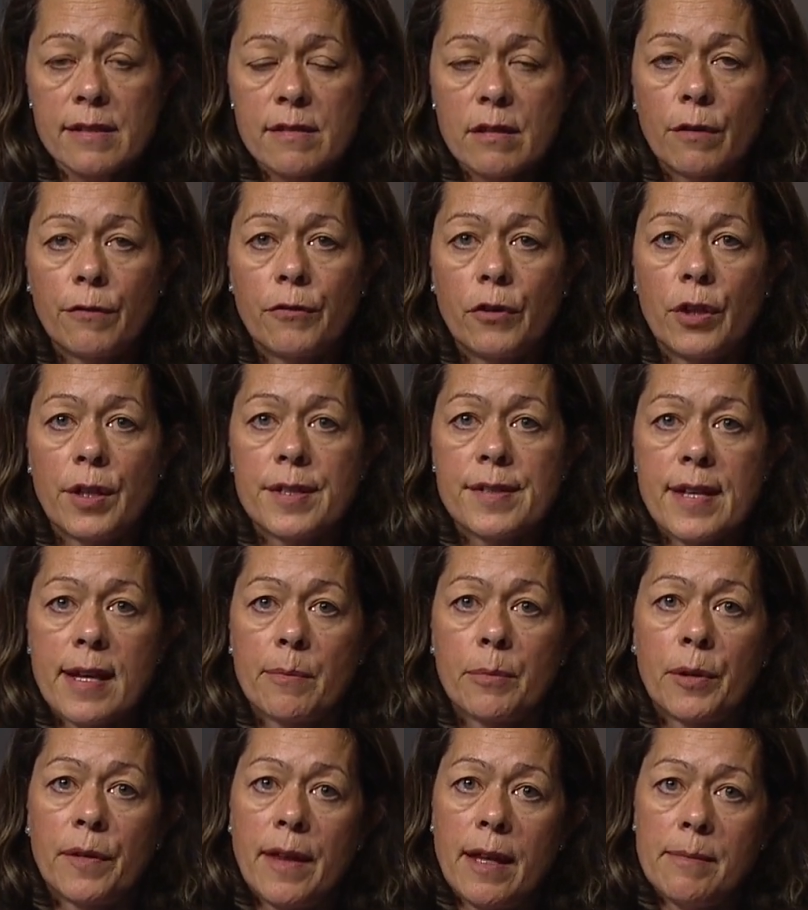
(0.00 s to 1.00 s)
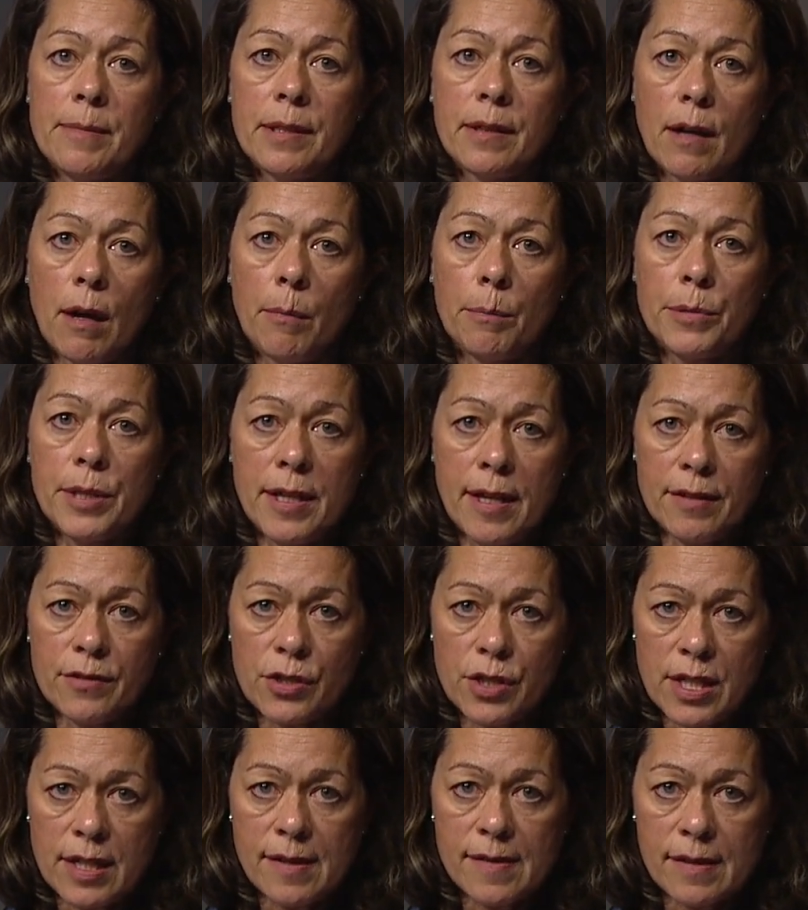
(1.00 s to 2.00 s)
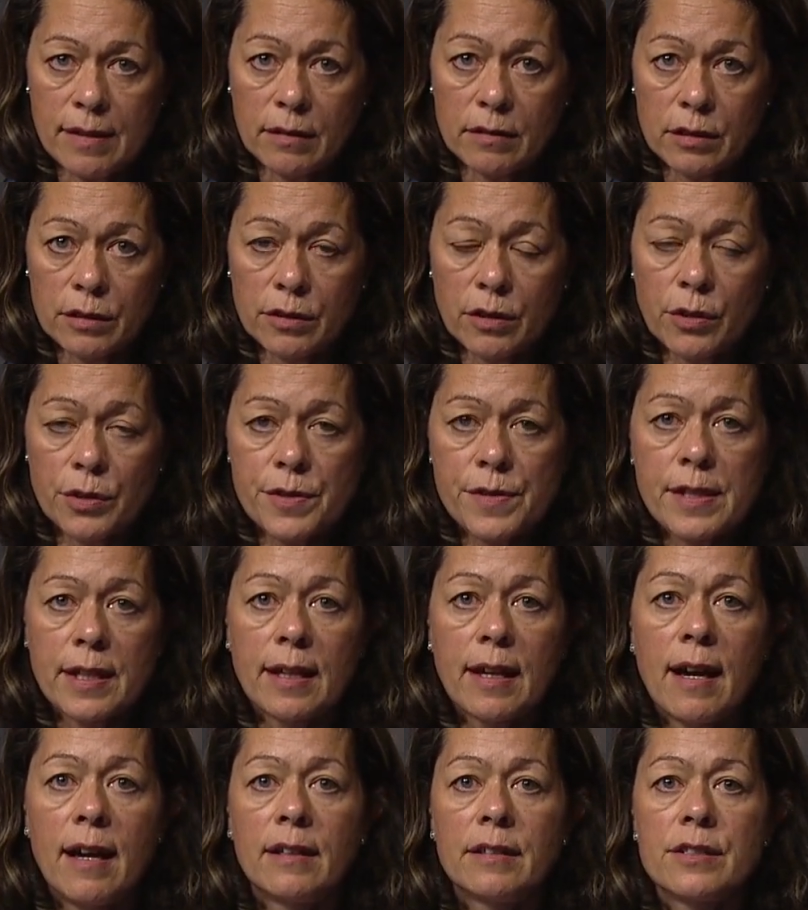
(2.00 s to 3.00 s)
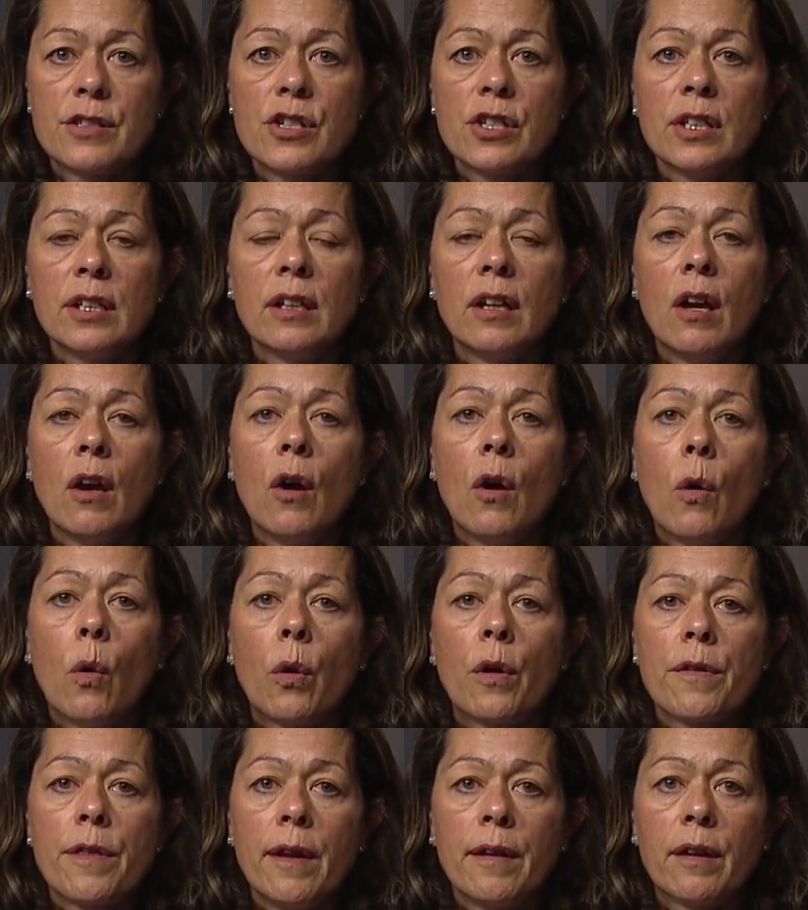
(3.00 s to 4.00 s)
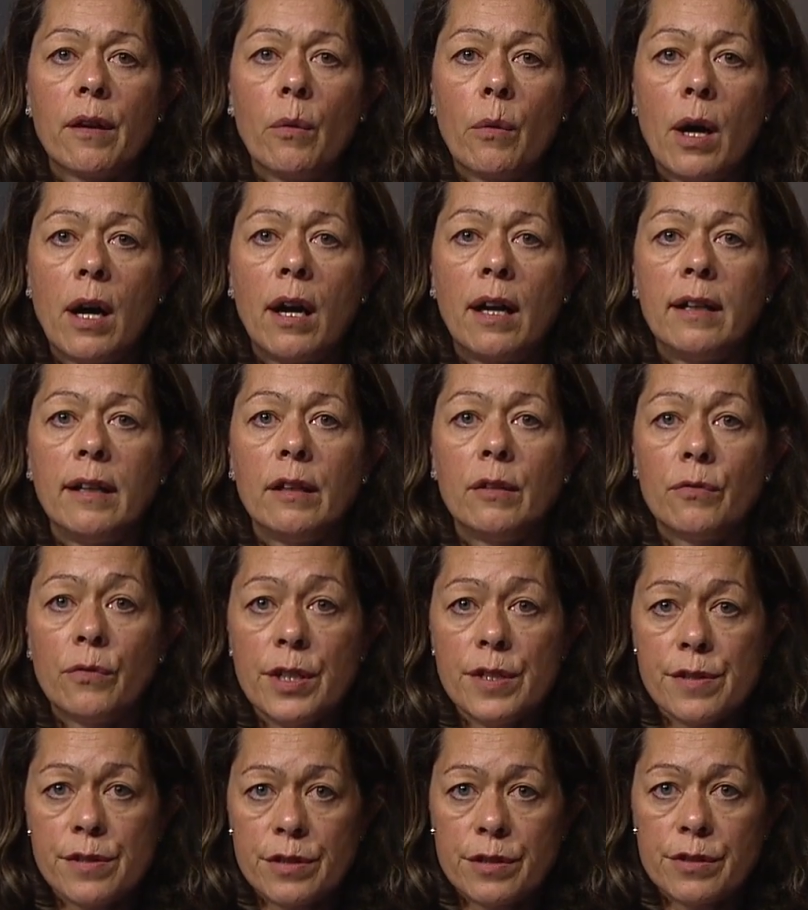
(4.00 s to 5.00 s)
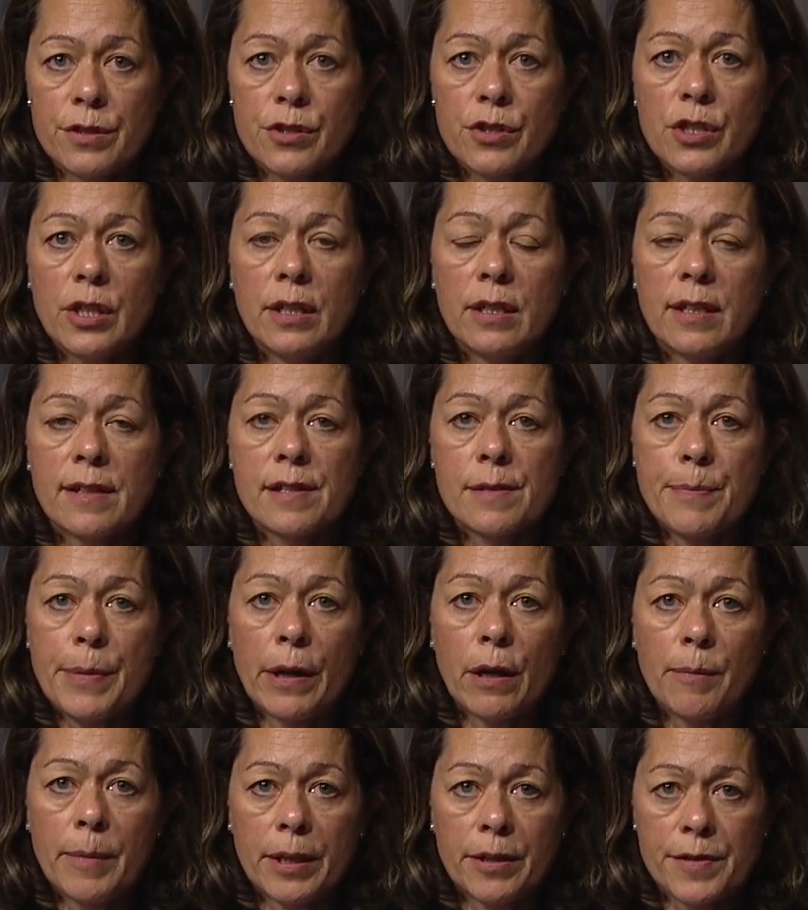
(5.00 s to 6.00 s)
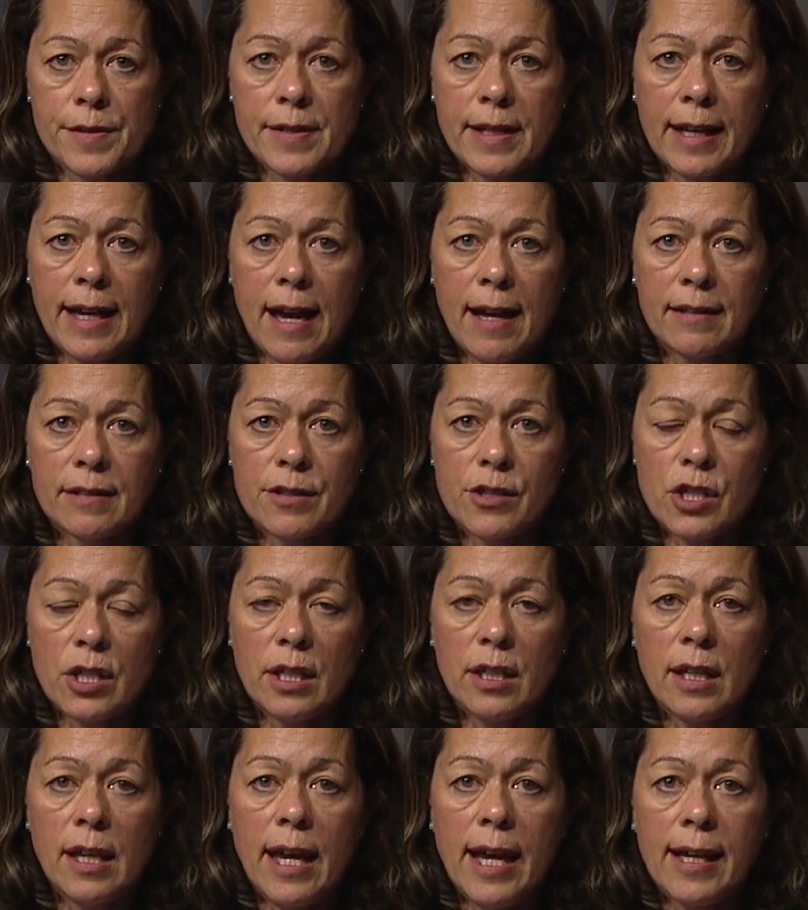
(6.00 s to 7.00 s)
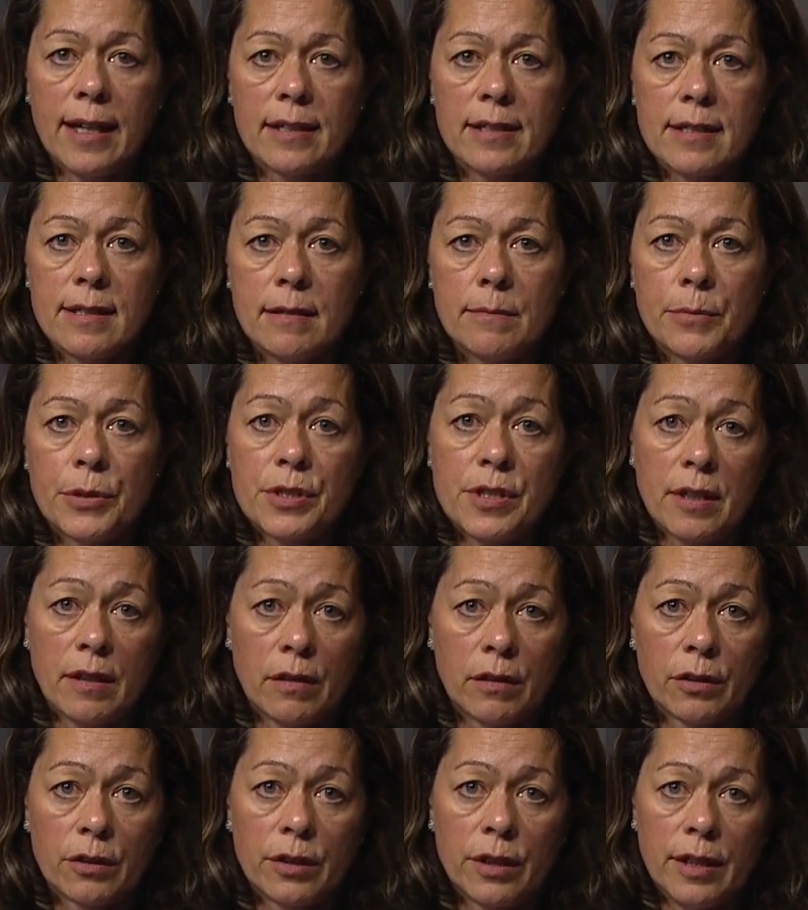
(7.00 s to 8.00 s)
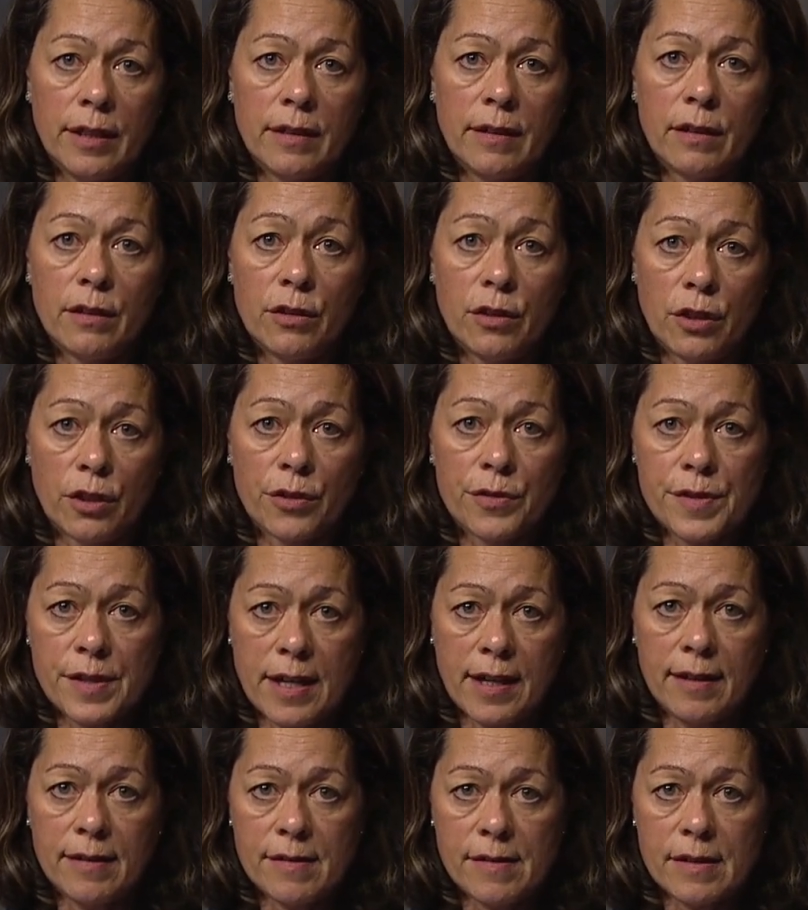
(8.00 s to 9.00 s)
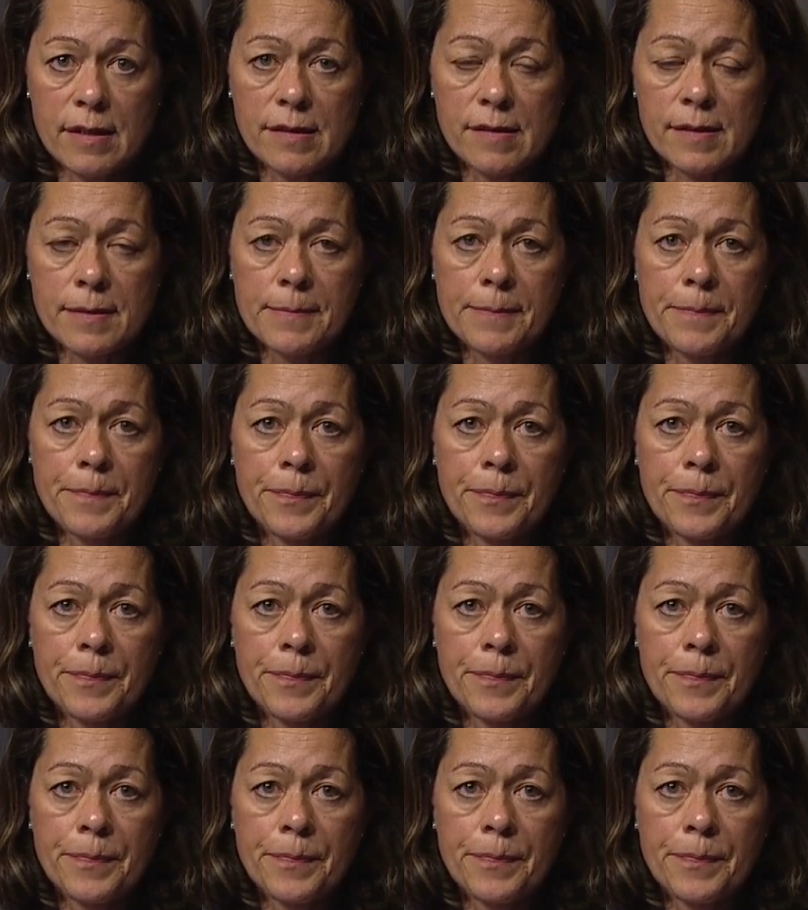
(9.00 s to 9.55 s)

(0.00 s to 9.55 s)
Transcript: So, for example, they become PhDs in clinical psychology, or they go on in research in experimental psychology and, in particular, in the neurosciences.